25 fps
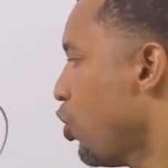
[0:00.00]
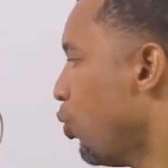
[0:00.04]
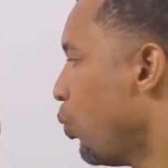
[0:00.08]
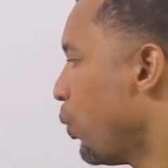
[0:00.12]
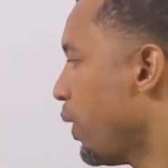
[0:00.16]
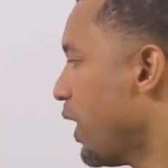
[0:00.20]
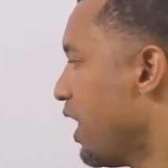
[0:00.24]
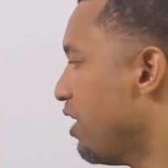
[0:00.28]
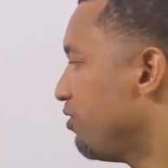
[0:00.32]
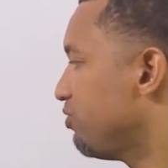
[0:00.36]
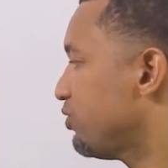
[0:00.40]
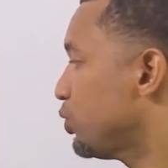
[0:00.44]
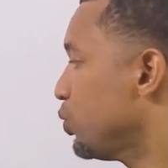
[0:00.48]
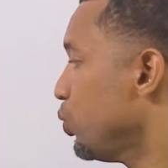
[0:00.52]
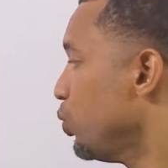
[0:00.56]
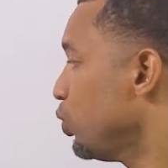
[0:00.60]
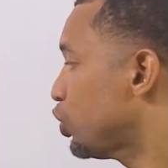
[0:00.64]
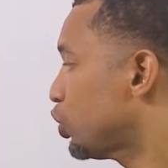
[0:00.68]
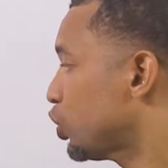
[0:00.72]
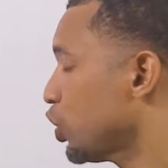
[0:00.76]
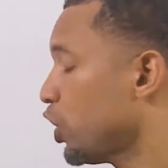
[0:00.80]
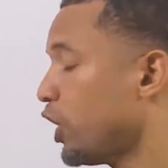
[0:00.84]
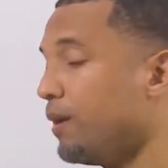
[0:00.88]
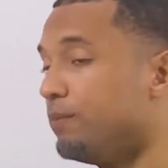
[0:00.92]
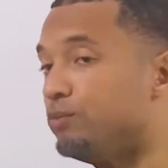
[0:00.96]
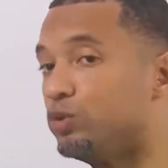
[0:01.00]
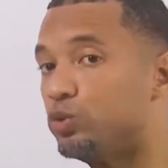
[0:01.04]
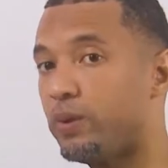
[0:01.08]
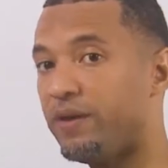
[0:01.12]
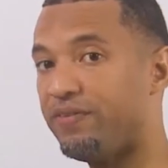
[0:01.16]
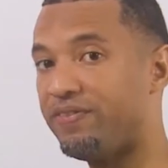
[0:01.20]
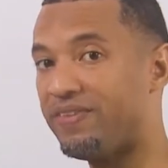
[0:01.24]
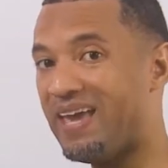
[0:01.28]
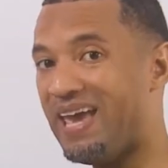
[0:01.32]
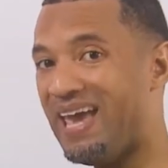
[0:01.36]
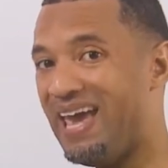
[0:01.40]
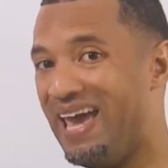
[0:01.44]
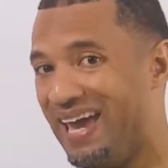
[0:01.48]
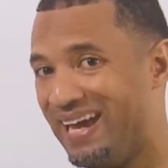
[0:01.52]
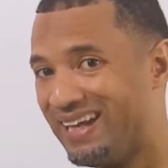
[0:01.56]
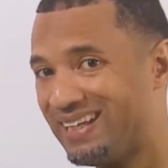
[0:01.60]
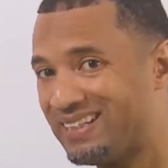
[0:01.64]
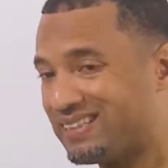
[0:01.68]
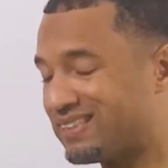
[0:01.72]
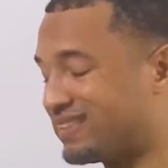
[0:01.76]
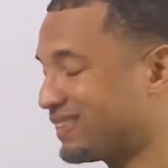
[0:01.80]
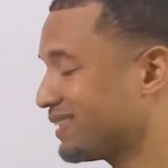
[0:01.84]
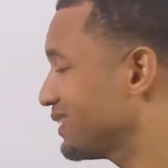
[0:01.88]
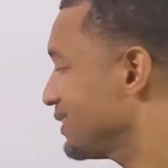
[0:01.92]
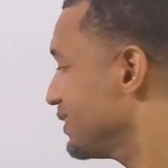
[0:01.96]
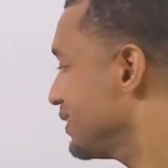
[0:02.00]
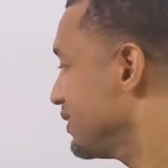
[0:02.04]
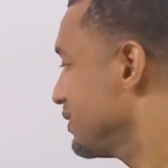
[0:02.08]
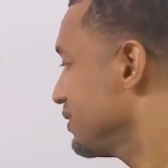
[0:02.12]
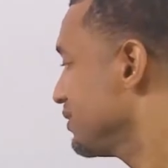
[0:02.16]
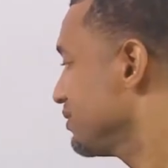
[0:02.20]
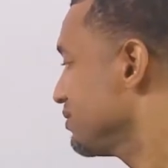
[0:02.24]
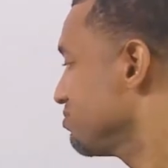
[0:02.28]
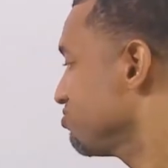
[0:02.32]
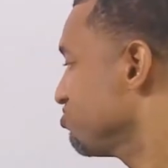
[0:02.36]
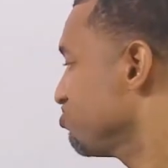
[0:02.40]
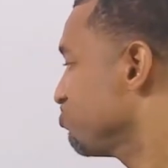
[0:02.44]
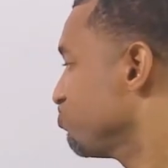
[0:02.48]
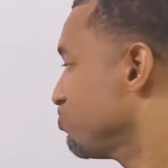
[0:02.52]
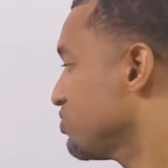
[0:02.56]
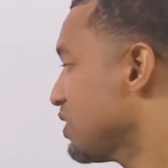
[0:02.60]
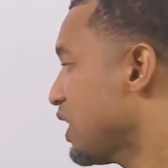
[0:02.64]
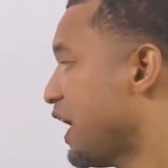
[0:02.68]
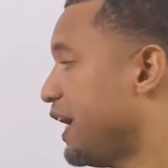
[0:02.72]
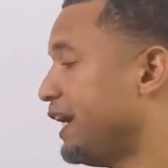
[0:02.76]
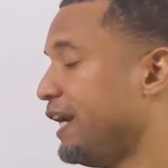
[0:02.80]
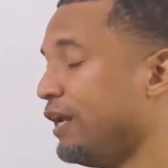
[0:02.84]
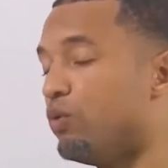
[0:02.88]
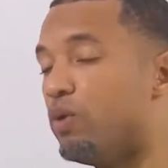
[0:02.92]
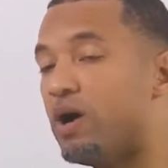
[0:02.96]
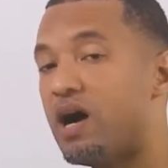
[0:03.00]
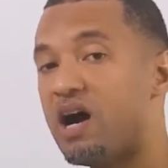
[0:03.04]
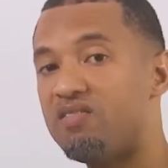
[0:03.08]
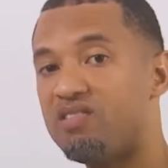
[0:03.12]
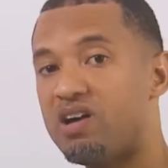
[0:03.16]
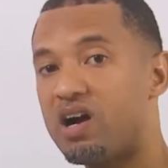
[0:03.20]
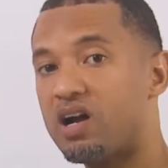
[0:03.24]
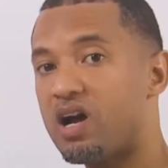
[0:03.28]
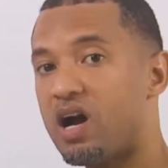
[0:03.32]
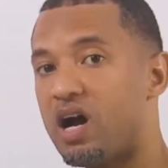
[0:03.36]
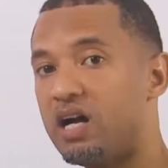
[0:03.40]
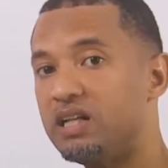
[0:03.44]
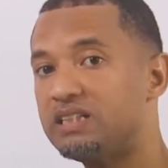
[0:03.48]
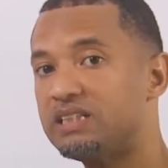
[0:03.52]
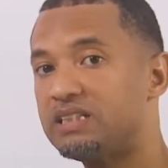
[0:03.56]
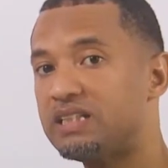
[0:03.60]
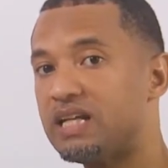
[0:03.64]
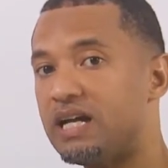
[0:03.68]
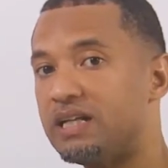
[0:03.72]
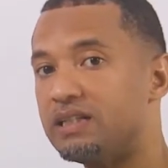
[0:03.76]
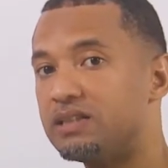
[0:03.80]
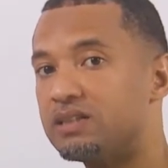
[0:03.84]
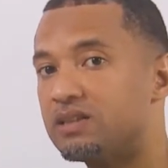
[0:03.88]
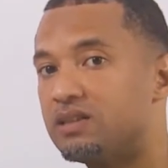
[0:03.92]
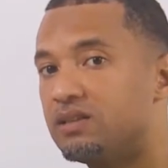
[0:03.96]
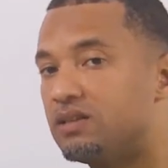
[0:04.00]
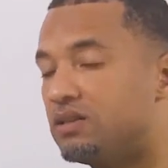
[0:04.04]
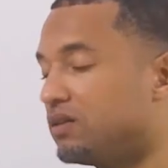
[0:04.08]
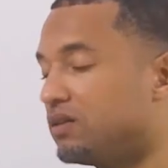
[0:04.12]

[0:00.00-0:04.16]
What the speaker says: we have 2 terms with x, and then we'll have a constant.